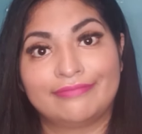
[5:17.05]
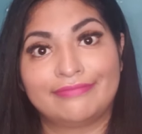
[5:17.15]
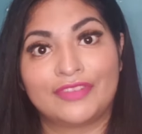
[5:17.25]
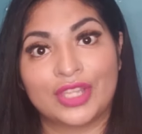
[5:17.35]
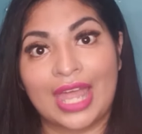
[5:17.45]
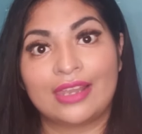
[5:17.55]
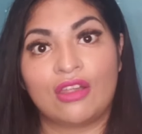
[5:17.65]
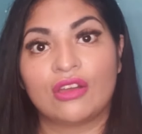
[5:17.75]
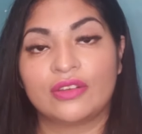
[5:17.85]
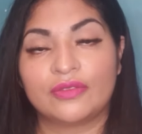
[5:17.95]
for that
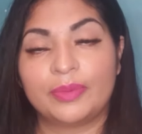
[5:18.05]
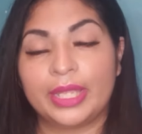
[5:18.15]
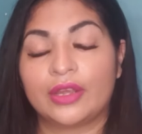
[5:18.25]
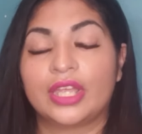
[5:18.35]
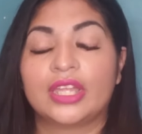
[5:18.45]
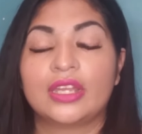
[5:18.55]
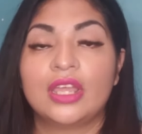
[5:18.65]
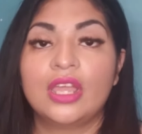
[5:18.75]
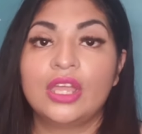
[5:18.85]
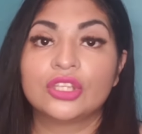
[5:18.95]
long of a period.
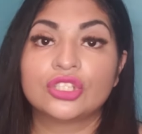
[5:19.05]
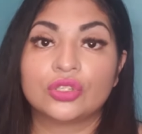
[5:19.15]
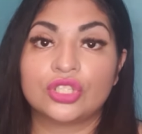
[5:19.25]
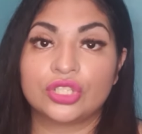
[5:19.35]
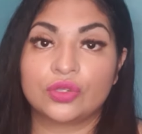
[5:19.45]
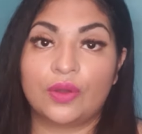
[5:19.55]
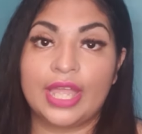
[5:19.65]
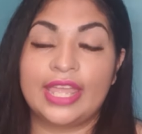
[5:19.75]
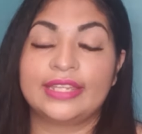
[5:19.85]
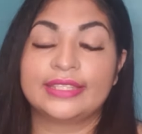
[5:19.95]
So just go
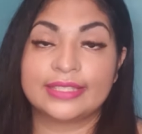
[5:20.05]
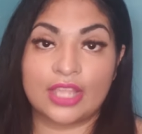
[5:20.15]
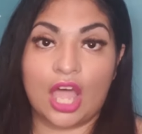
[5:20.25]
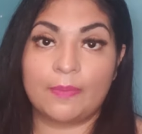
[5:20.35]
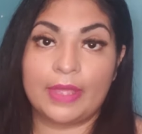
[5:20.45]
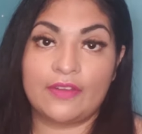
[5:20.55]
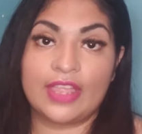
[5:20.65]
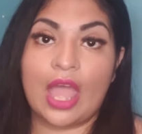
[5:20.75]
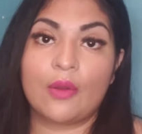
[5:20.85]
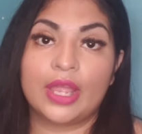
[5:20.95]
ahead and stop every
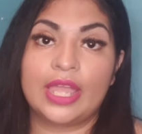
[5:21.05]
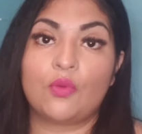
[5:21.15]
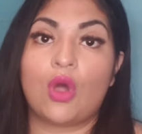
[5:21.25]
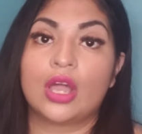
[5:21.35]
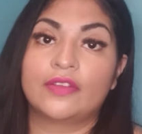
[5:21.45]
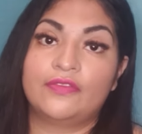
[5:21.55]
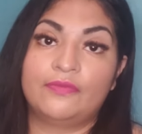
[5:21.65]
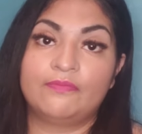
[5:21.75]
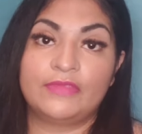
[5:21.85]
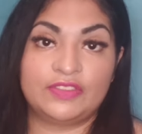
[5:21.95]
hour and walk
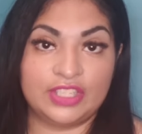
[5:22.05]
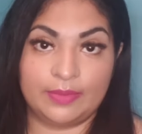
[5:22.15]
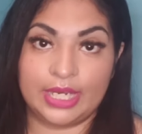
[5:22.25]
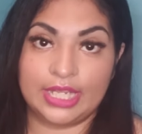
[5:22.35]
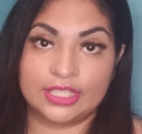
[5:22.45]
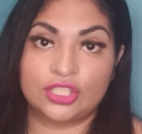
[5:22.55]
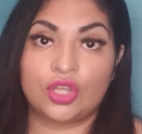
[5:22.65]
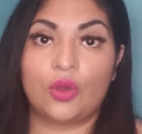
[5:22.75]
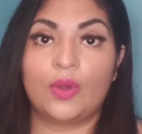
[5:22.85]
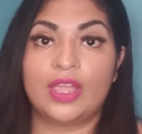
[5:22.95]
15 minutes.
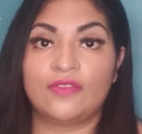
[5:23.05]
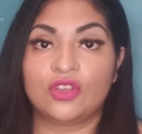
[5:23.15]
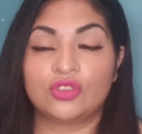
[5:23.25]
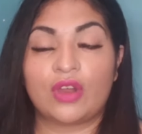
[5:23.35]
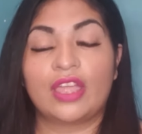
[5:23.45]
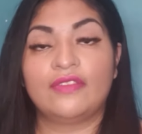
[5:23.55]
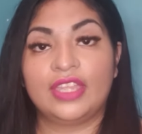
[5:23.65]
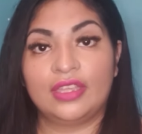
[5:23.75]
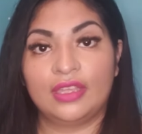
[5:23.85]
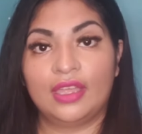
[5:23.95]
So if you're
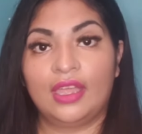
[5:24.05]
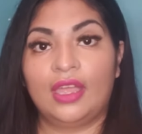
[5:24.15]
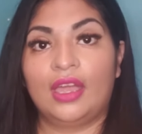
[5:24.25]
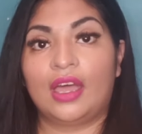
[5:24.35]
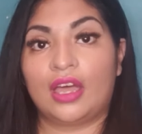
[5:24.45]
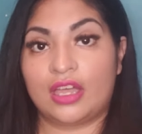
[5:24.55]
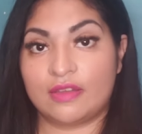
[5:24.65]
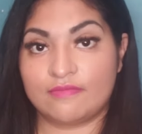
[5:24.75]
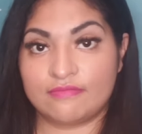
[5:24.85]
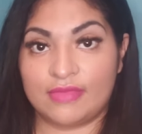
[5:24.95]
driving
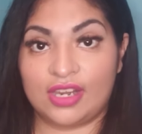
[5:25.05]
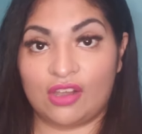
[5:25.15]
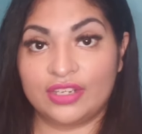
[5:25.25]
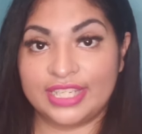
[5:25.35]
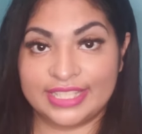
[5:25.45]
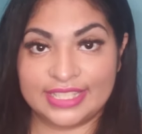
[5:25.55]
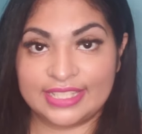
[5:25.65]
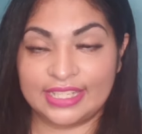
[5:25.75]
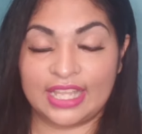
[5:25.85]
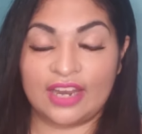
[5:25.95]
a long distance
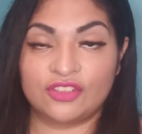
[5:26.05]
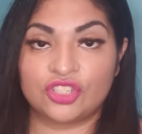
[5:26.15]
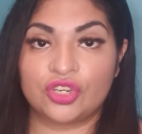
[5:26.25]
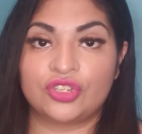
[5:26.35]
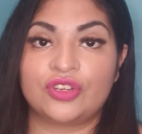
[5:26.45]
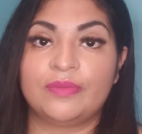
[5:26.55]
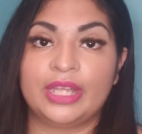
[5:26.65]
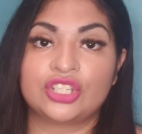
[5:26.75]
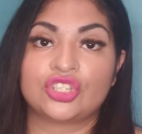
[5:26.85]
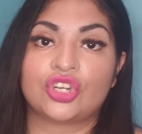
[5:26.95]
like that after surgery,
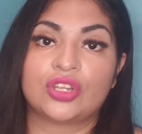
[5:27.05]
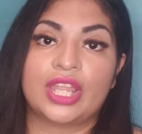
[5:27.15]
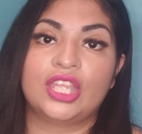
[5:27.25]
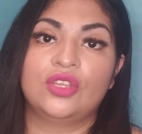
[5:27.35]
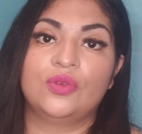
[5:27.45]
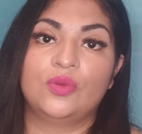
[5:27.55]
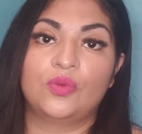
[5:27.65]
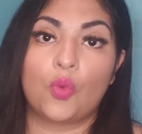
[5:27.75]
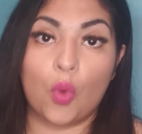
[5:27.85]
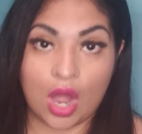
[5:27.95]
make sure that you
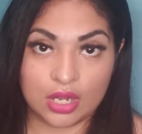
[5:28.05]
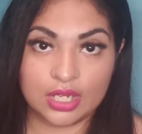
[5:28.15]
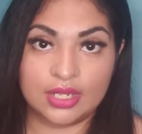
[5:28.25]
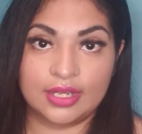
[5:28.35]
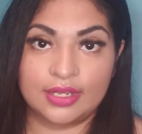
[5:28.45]
walk